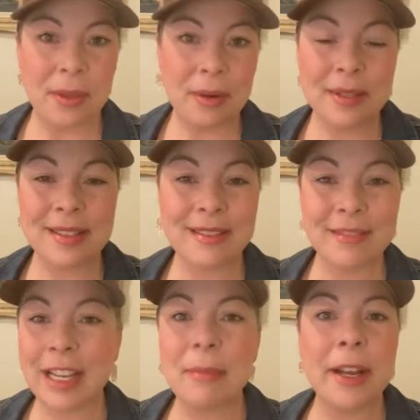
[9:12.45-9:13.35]
there was
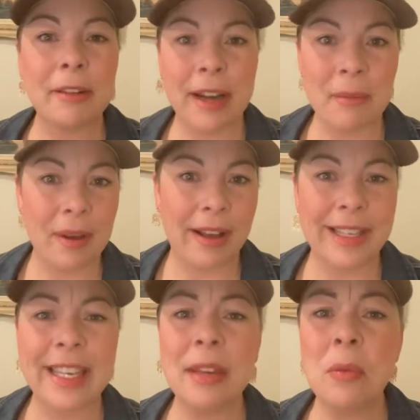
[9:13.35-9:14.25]
like my grandpa,
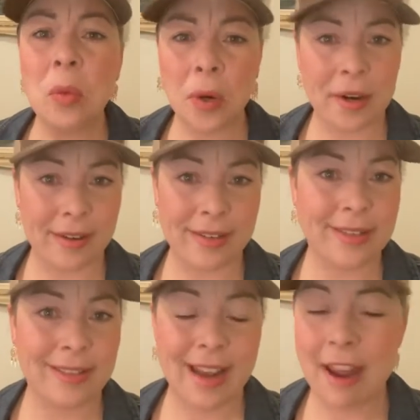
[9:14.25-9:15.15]
he
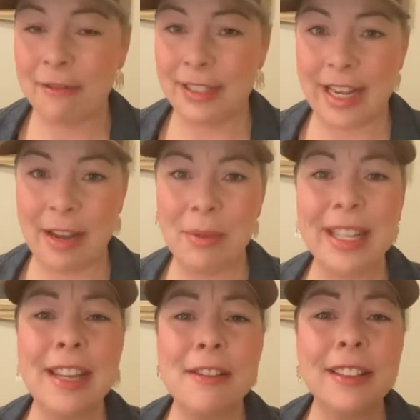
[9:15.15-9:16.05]
worked every day, but
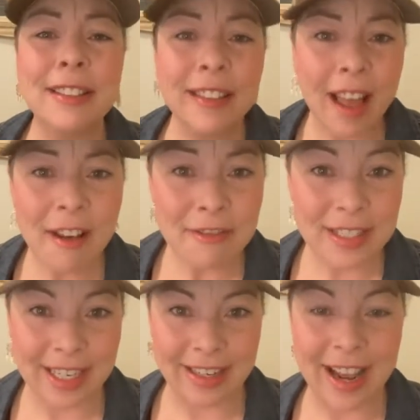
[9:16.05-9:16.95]
he loved
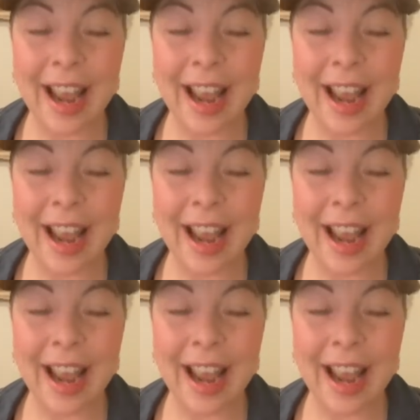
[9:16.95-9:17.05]
it.